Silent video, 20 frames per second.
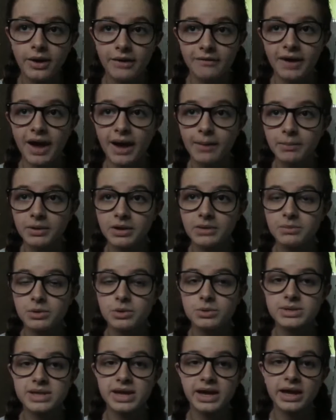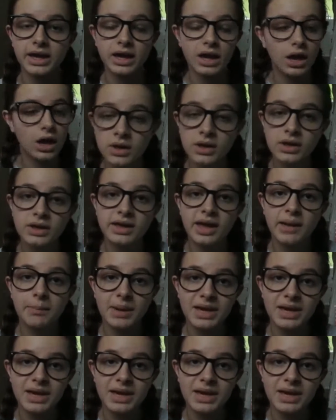have happier music. Yeah,